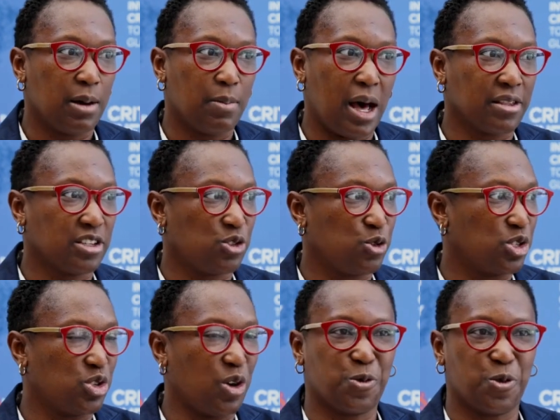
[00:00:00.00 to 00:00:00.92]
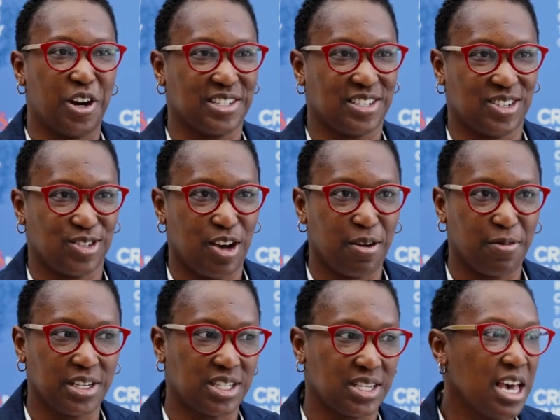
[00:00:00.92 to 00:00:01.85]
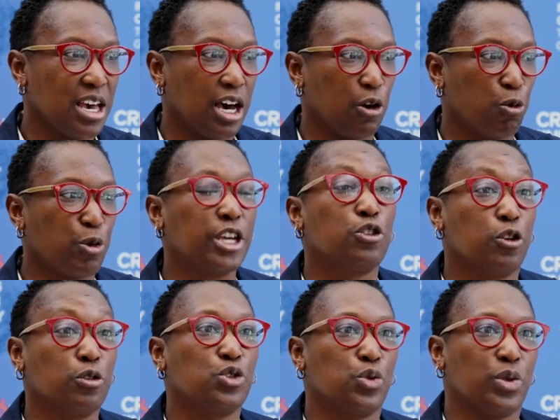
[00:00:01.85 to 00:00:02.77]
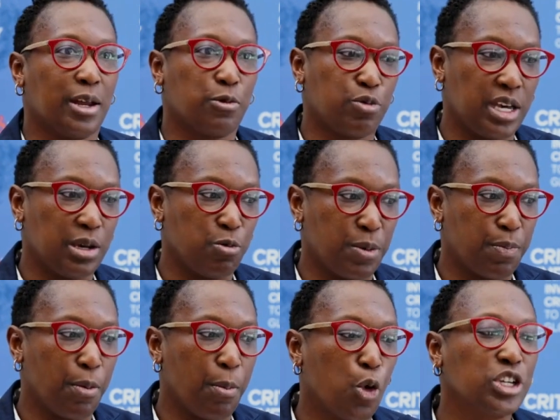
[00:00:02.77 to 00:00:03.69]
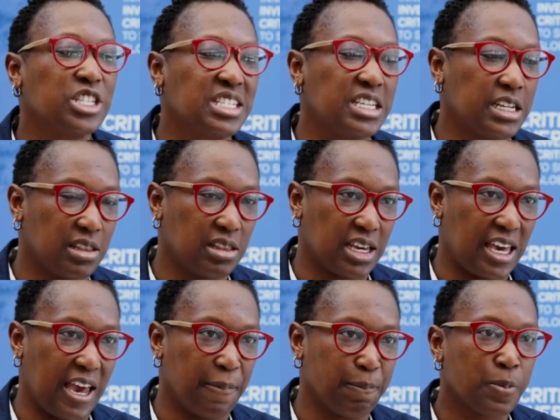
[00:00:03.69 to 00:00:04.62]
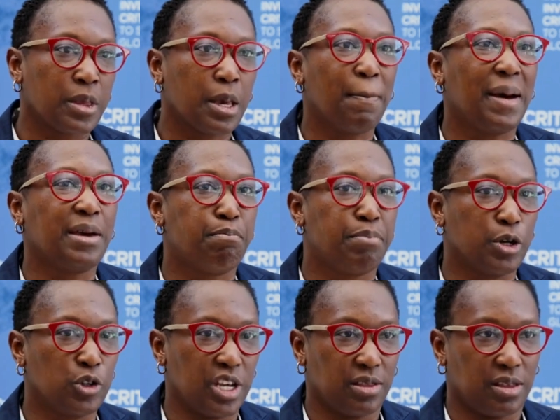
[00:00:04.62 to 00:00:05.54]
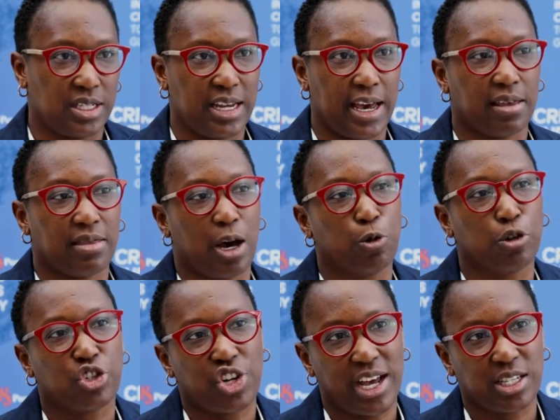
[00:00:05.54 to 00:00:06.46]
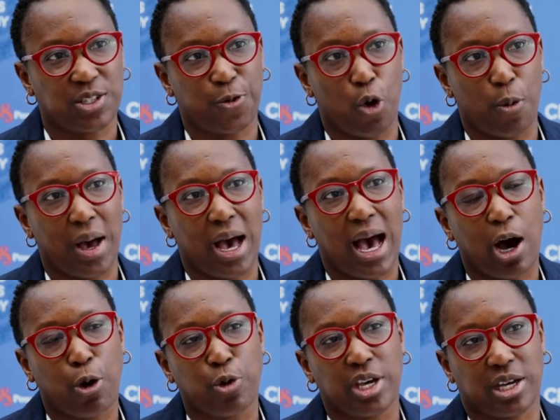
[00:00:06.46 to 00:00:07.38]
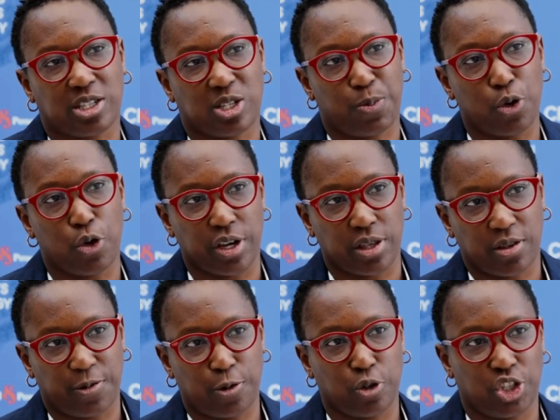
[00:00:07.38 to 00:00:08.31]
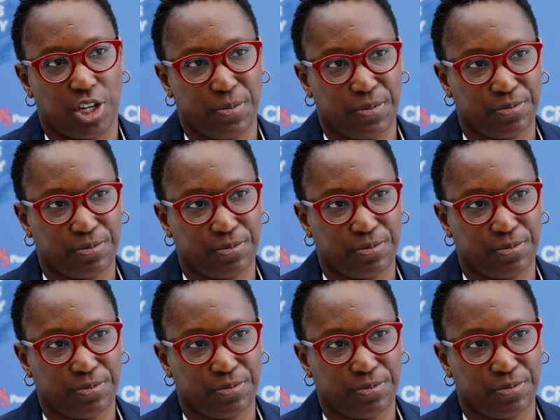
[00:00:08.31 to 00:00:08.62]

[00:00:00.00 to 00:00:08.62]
Um, others use software as a service. Uh, we don't do that. We, we put more skin in the game by building the tech that will transform how we explore in the future.